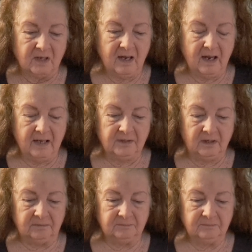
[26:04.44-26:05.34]
And
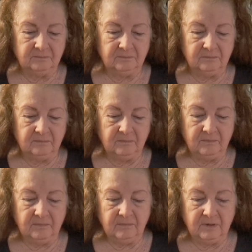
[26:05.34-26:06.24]

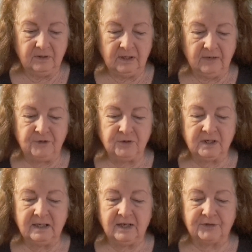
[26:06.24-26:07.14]
if you
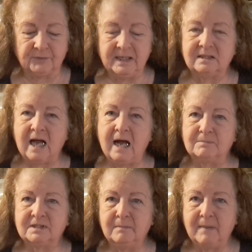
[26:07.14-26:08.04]
can get 3
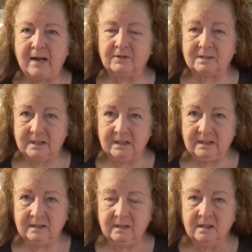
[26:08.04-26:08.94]
times the amount of
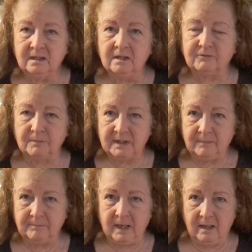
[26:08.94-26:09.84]
tea from
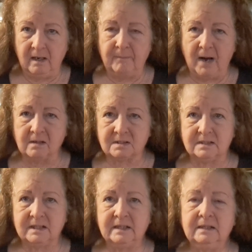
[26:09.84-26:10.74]
a box of
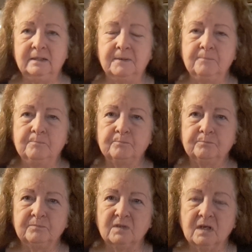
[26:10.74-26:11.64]
tea
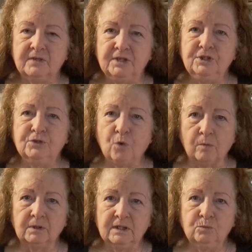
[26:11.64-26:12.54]
than you
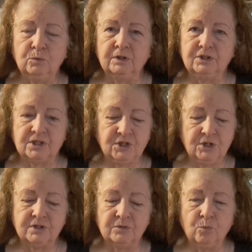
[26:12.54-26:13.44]
normally would, just
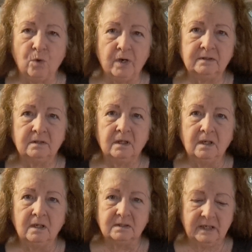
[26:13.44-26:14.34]
using 1
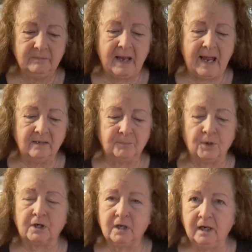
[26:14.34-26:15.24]
tea bag
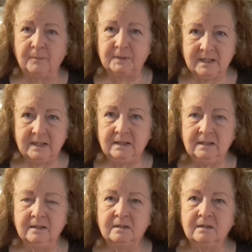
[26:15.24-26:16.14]
per cup of
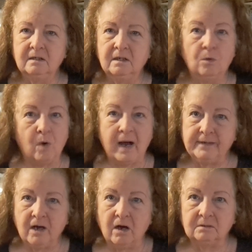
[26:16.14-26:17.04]
tea, why
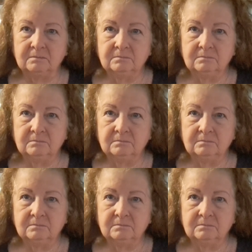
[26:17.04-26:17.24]
not?